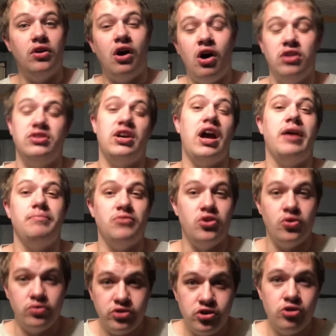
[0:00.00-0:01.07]
all-time
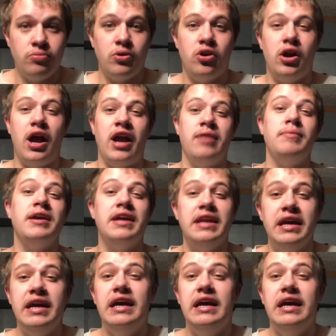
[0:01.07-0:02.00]
YouTuber. I mean,